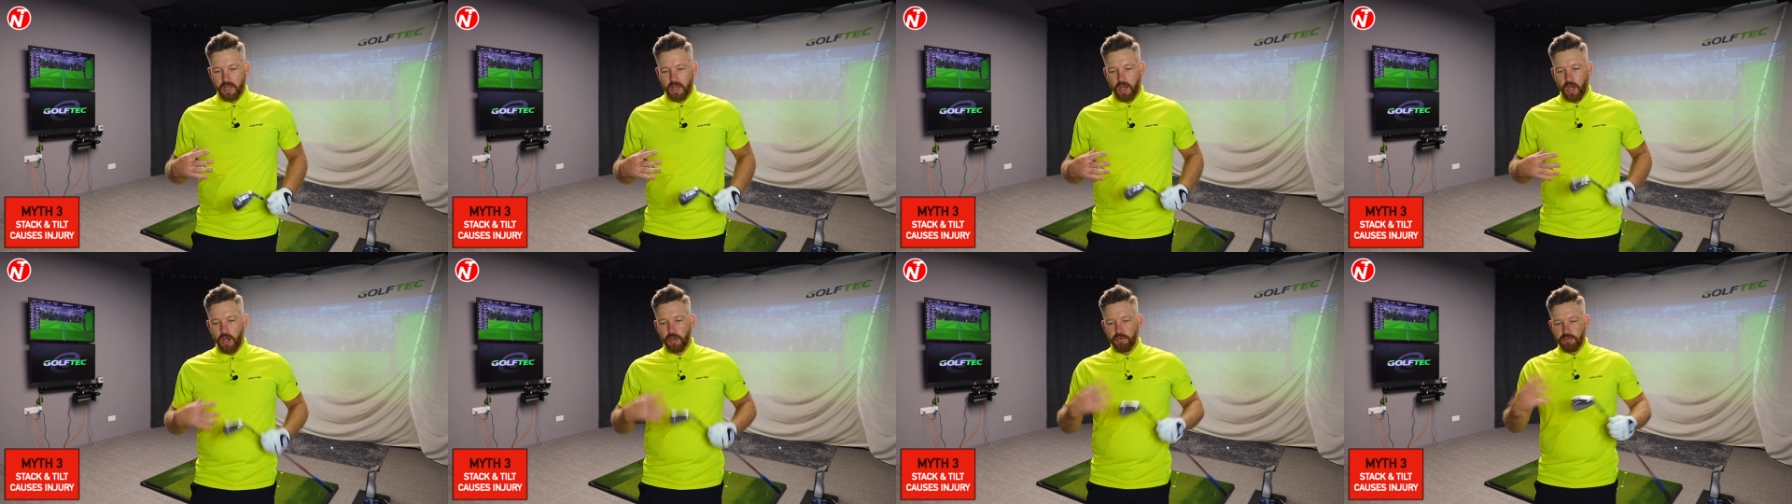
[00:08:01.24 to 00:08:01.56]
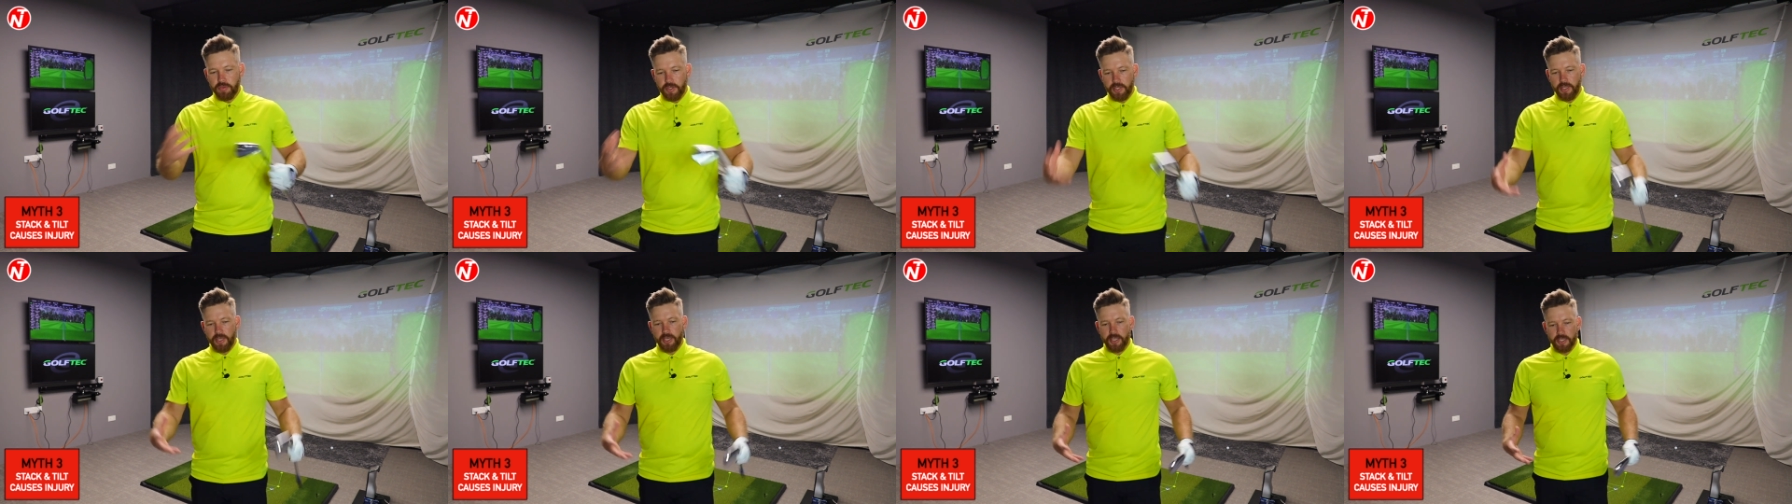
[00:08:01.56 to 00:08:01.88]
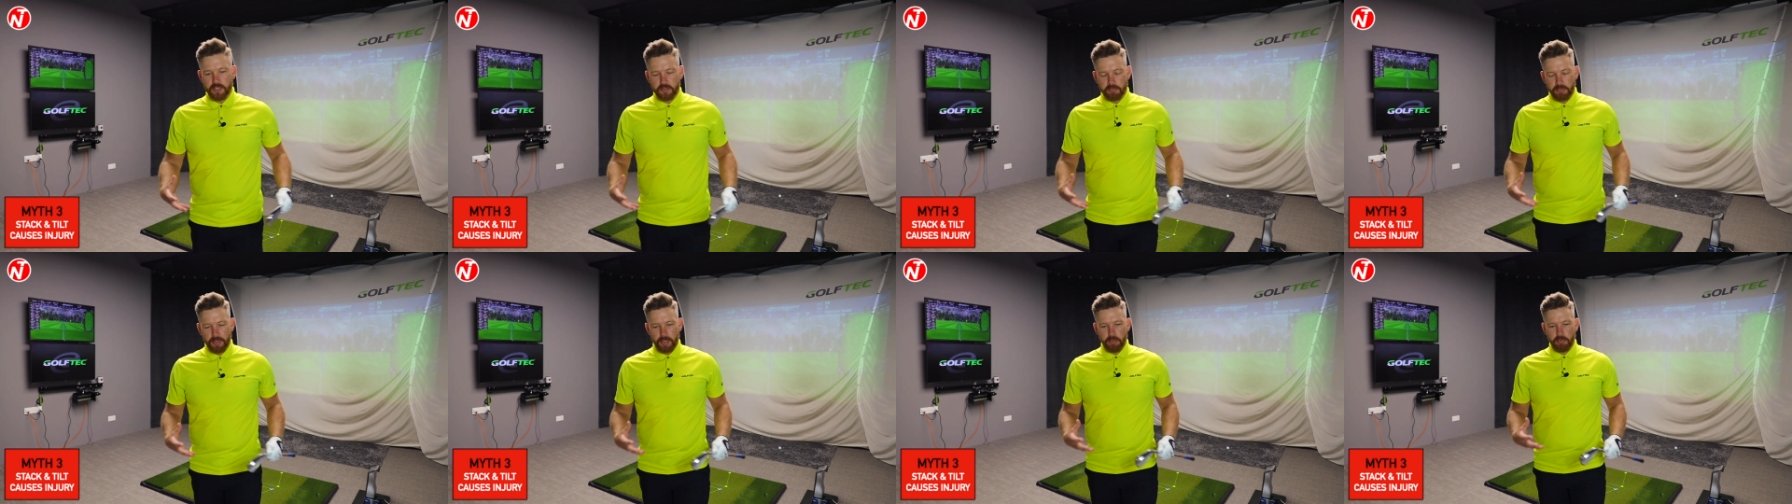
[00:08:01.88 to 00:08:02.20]
over the
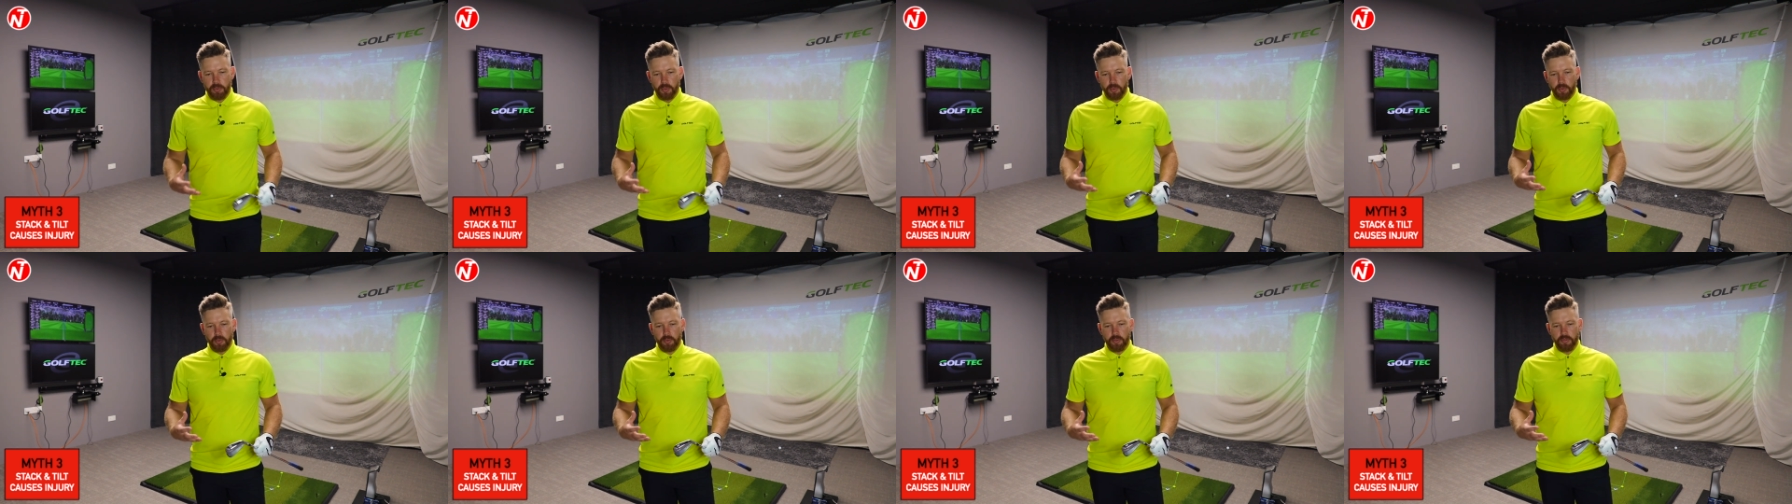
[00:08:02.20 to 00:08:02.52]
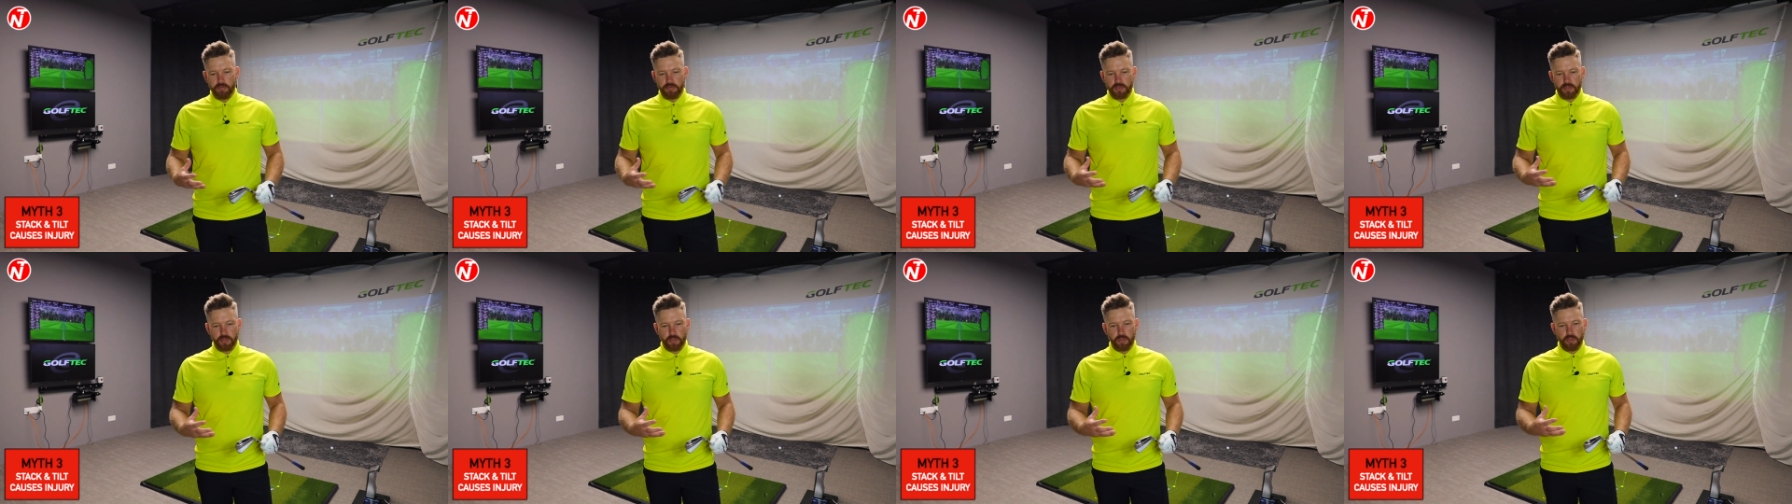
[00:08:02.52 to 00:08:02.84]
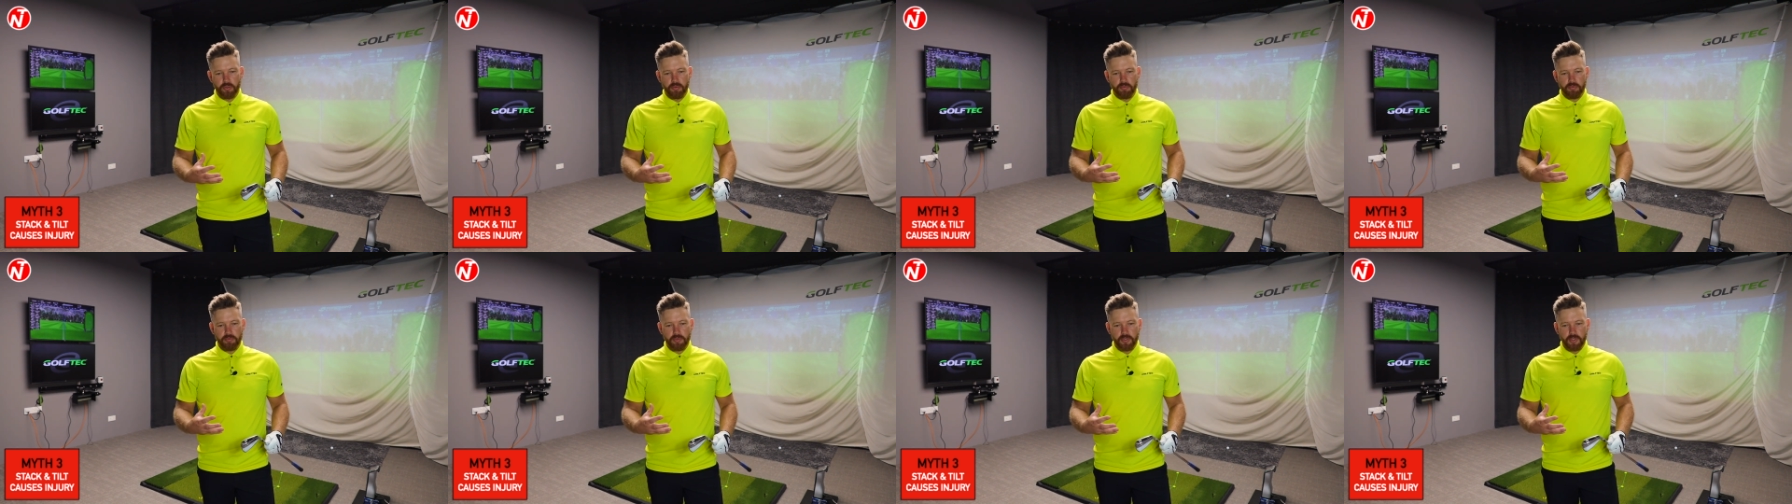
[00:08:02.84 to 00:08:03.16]
years, people have
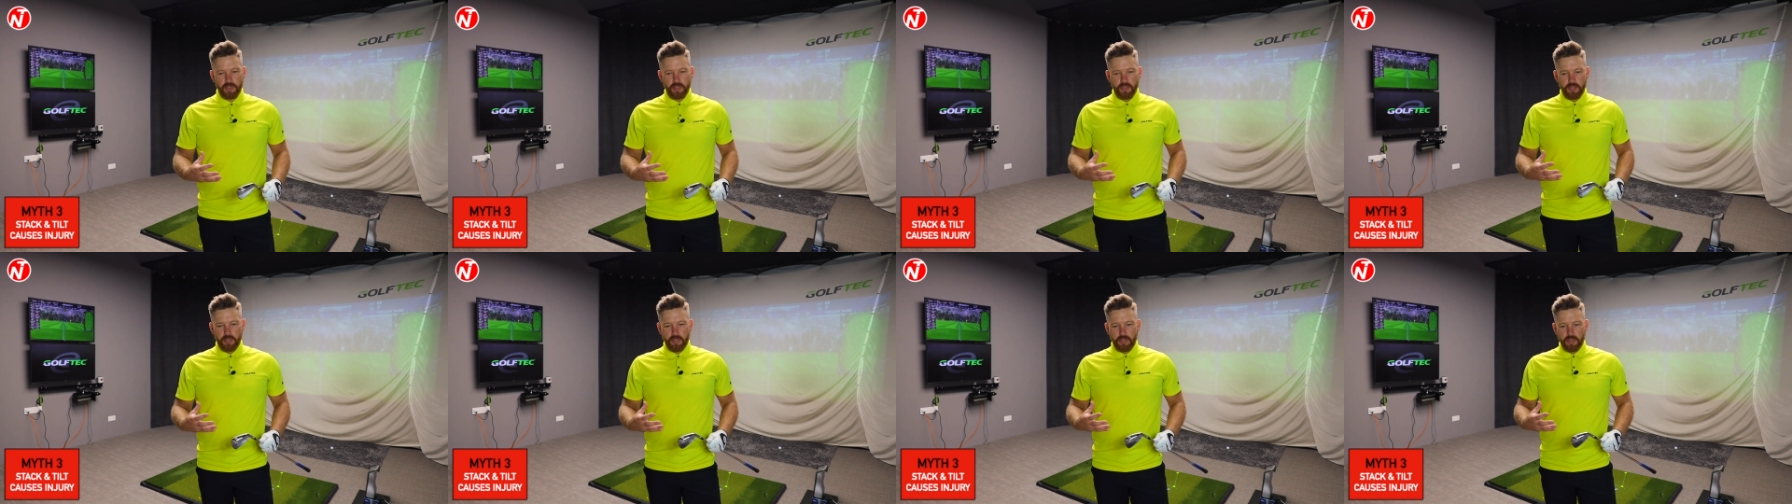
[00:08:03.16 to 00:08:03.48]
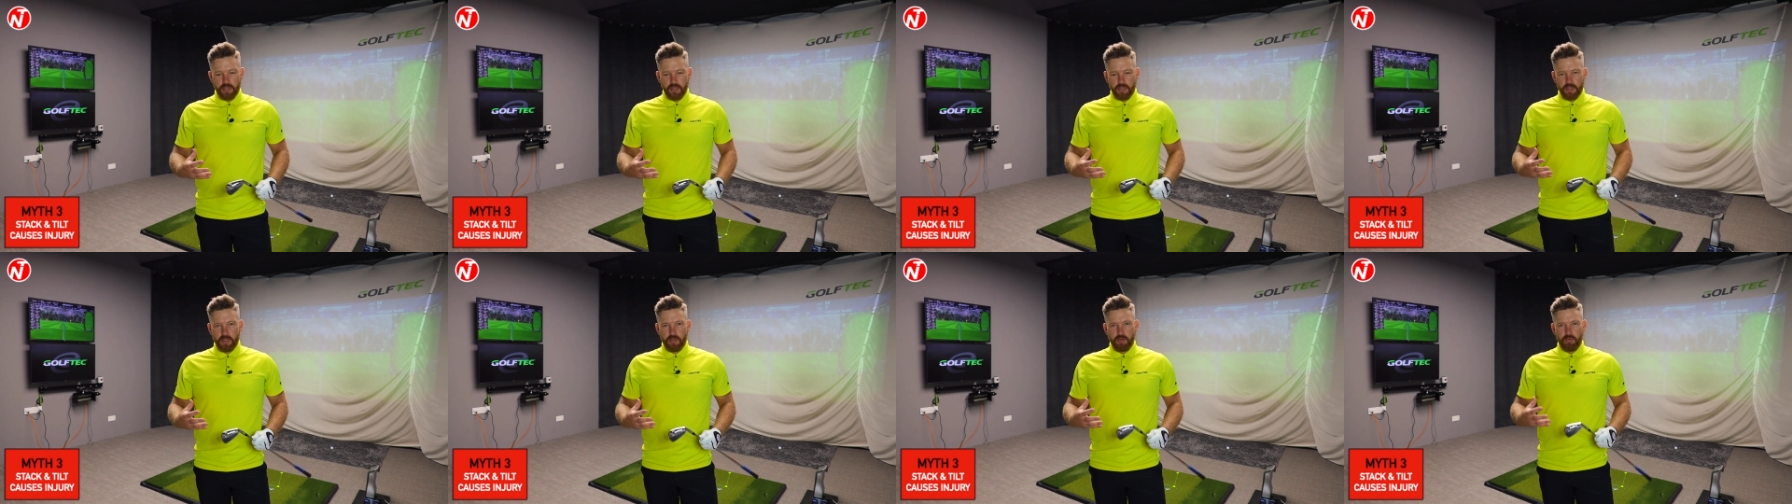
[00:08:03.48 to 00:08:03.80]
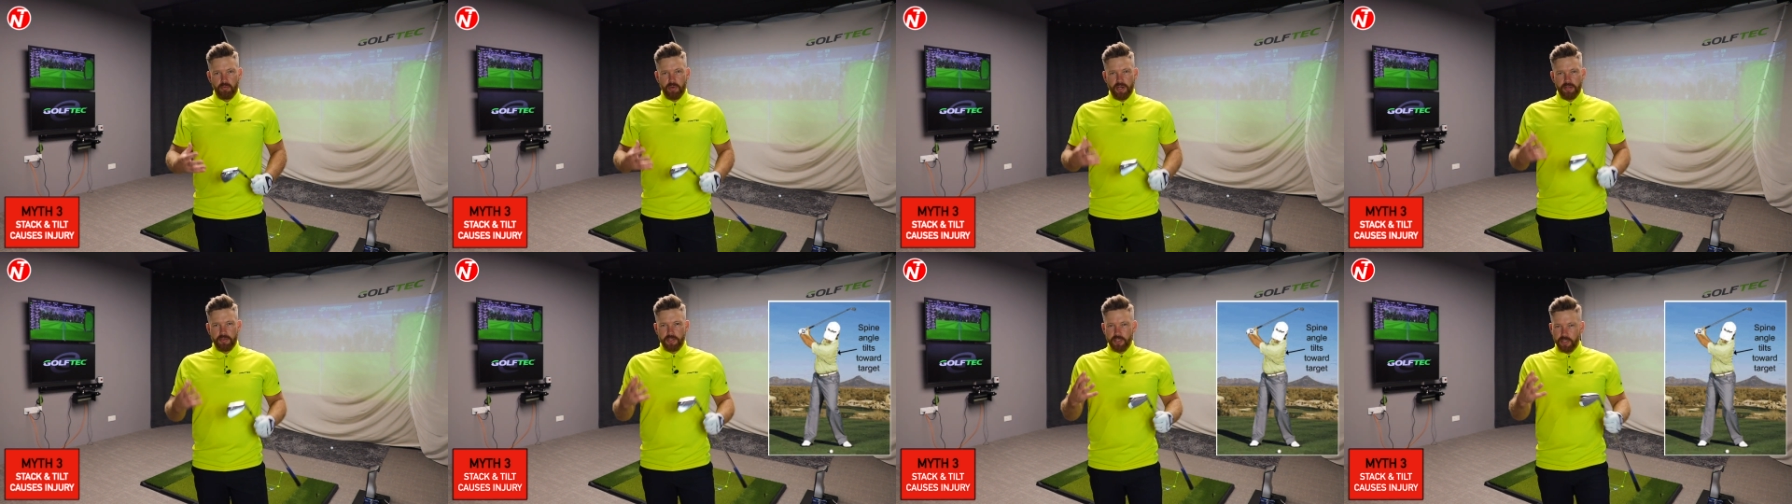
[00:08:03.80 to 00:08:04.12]
sort of
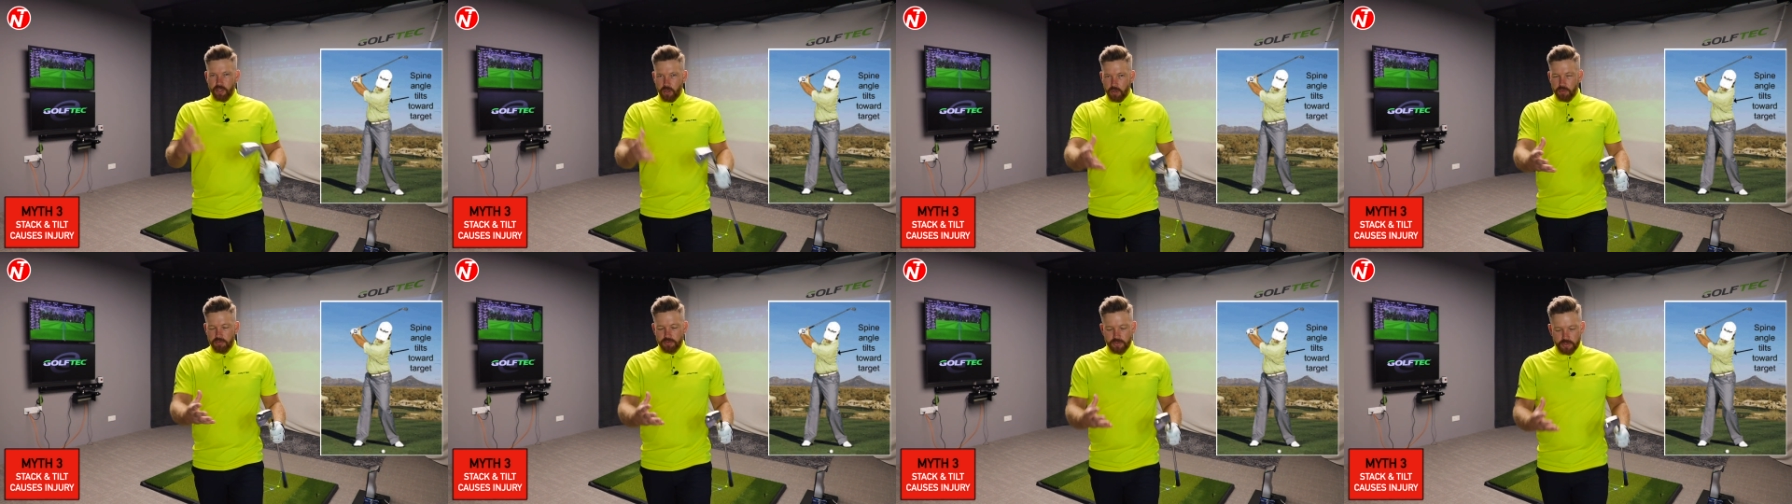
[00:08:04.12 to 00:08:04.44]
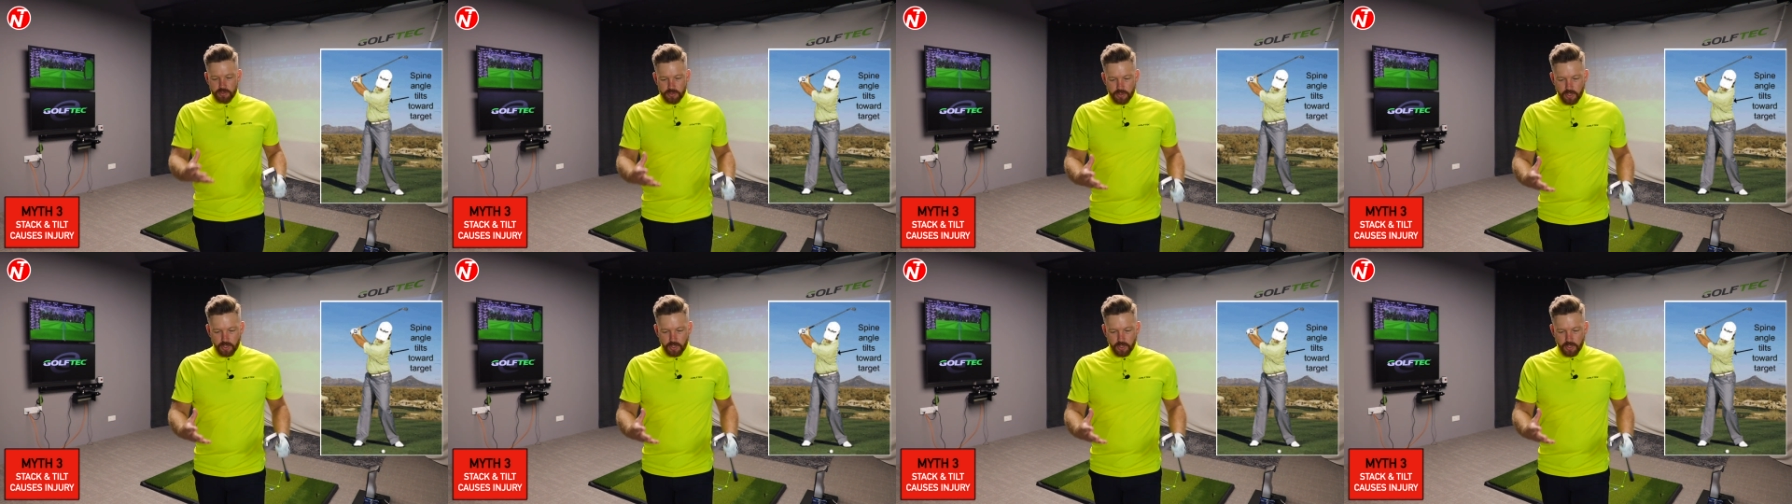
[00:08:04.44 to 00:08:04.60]
read the Golf